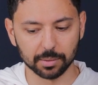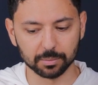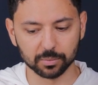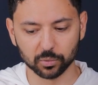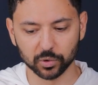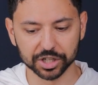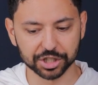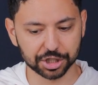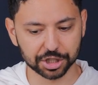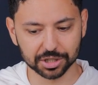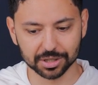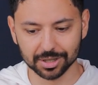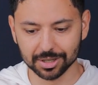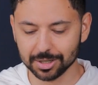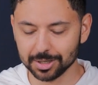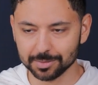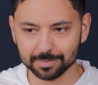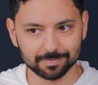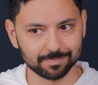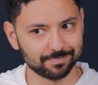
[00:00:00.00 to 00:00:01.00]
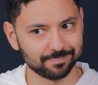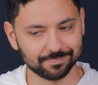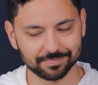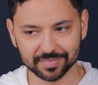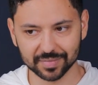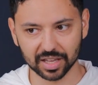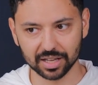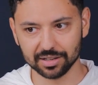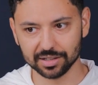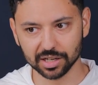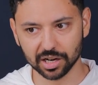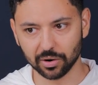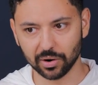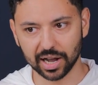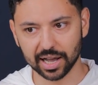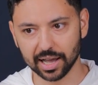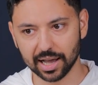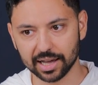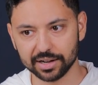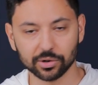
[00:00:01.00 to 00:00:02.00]
which,
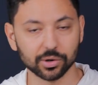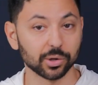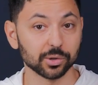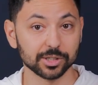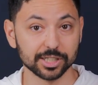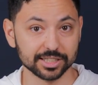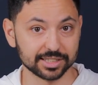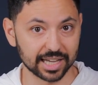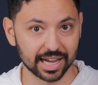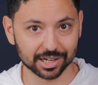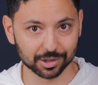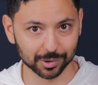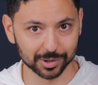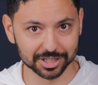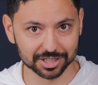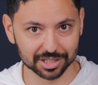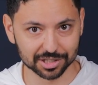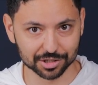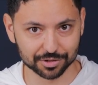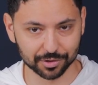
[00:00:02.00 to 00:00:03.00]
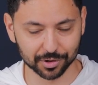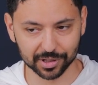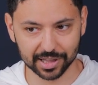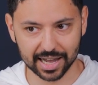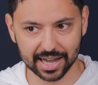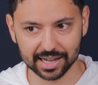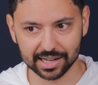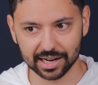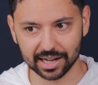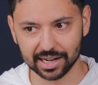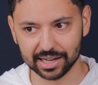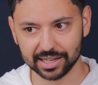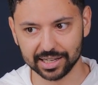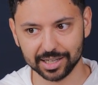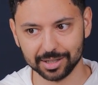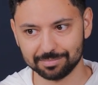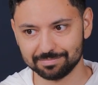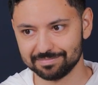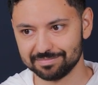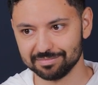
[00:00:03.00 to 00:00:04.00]
I don't know the exact reasons for that.
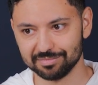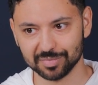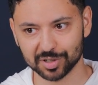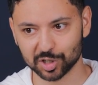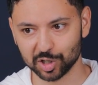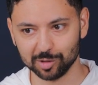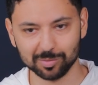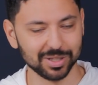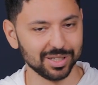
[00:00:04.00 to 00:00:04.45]
I could